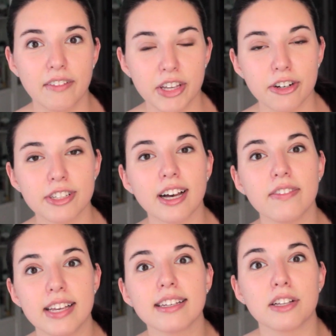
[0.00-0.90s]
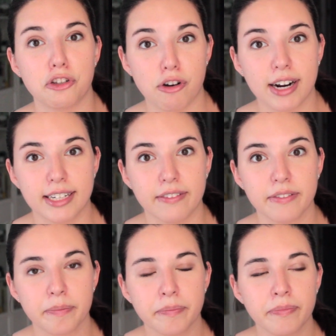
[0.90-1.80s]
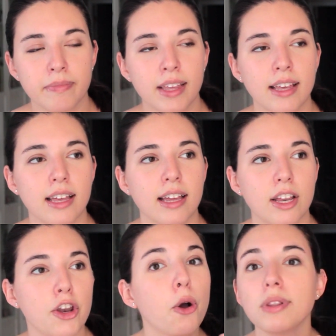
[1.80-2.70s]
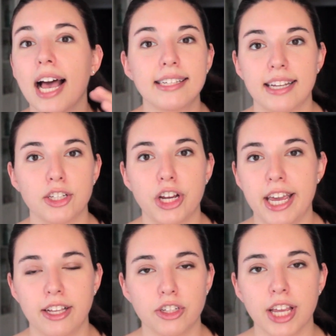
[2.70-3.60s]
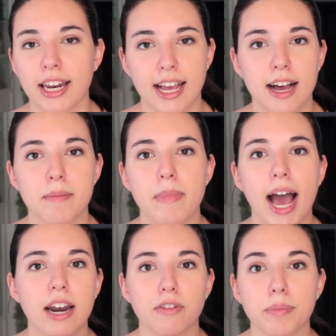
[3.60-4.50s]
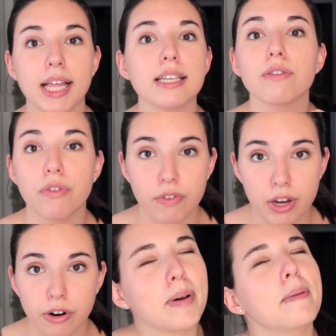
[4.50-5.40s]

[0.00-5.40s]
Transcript: loving yourself is constructive. No lasting change can come out of a place of fear.